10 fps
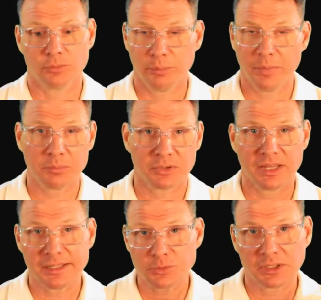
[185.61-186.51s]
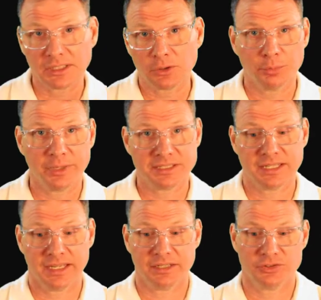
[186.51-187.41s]
Remember, that's what Liquibase
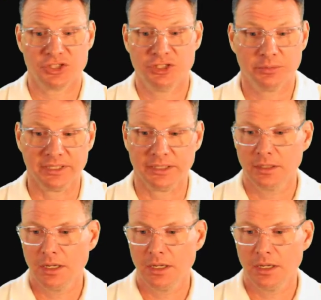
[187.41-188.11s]
data is doing.